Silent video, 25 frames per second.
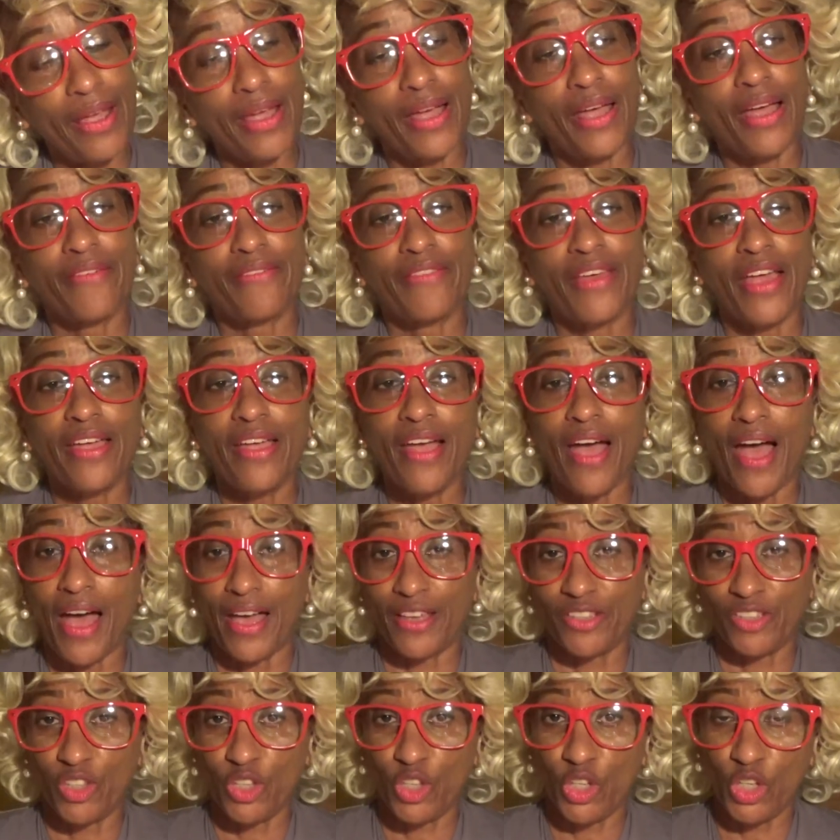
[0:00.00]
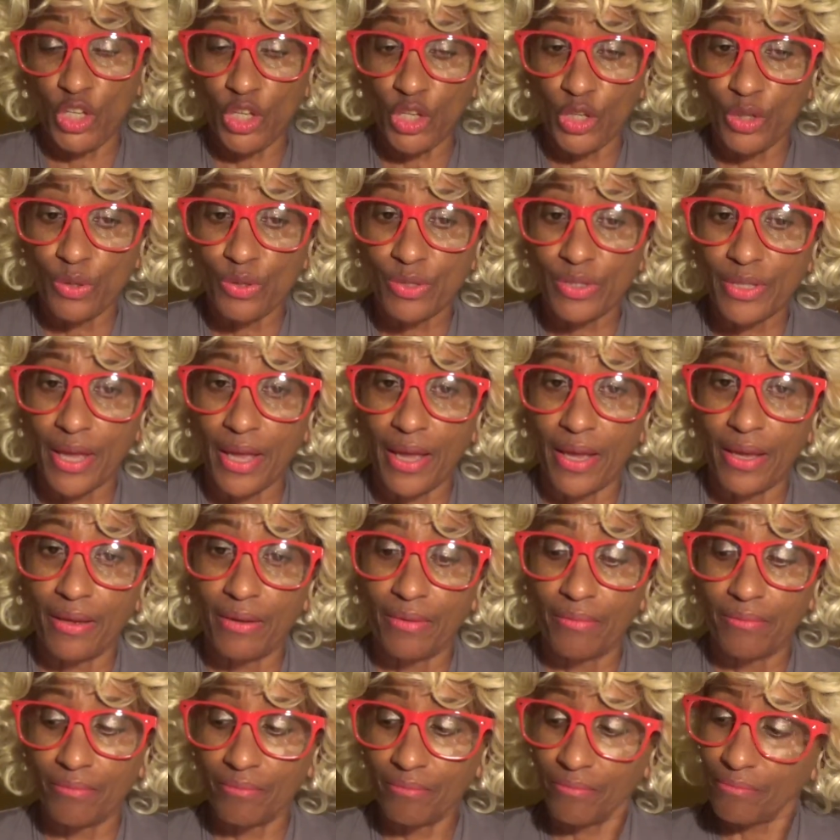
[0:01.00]
If they ask you, say,
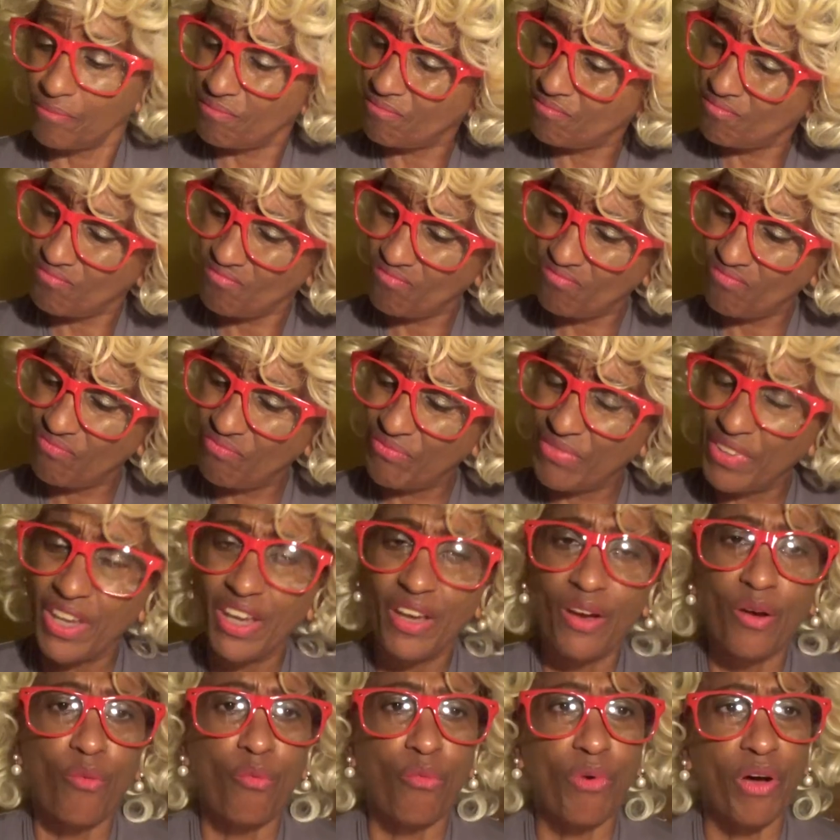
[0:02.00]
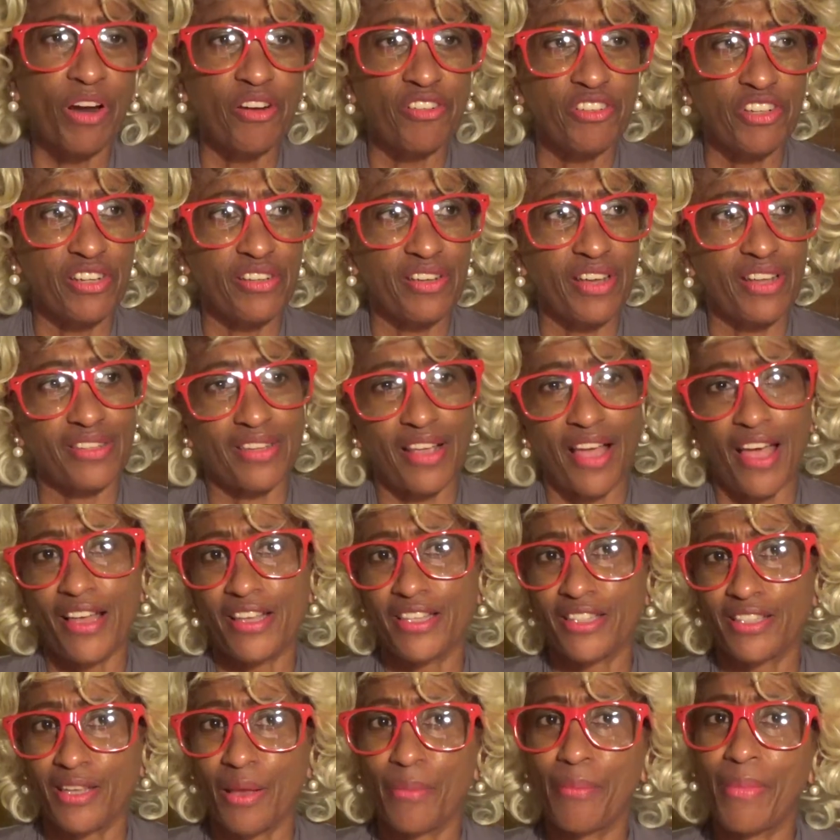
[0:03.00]
why don't you just ask
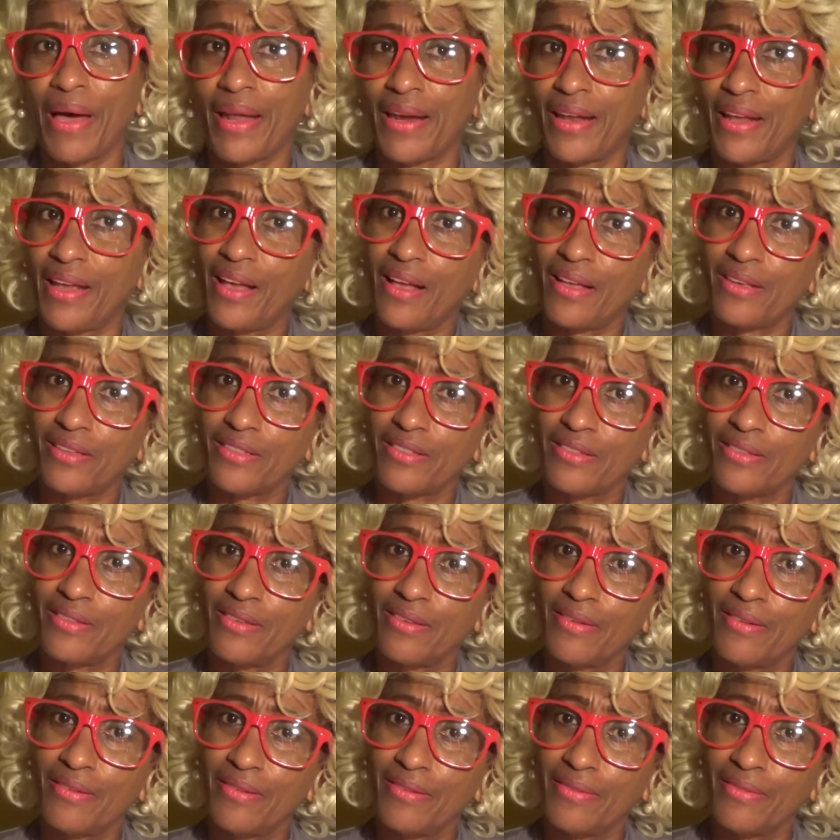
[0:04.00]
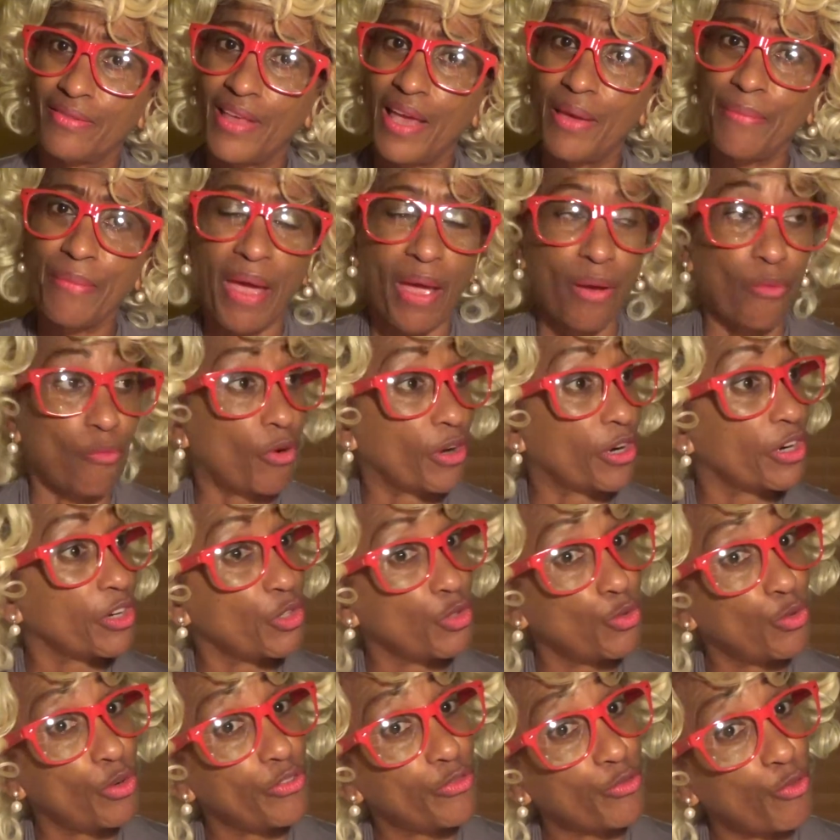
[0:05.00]
somebody else? They might want to
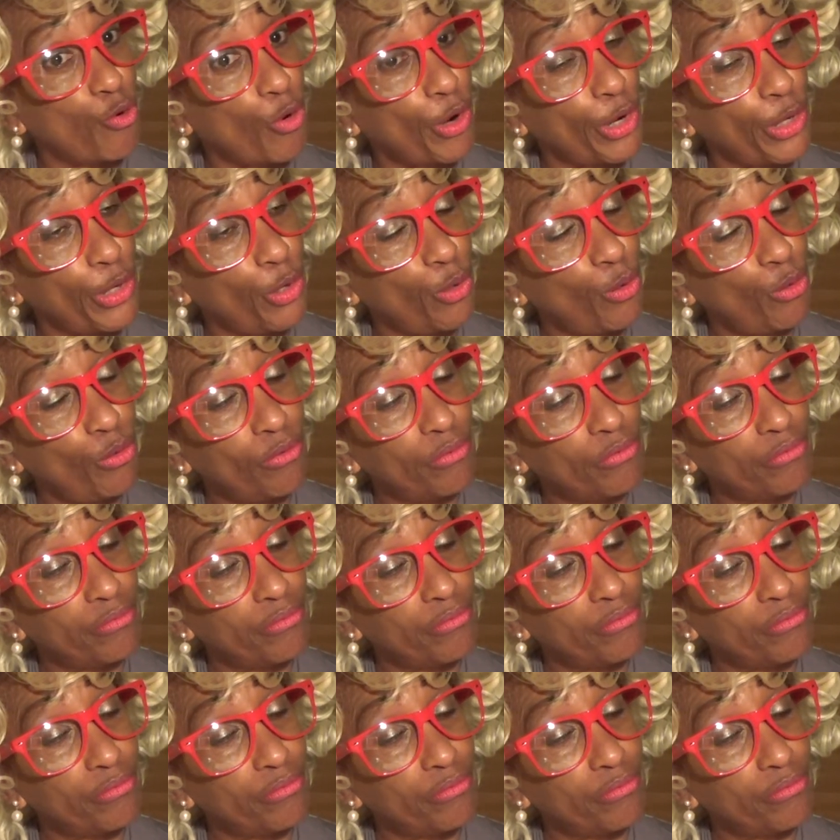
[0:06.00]
do it for you.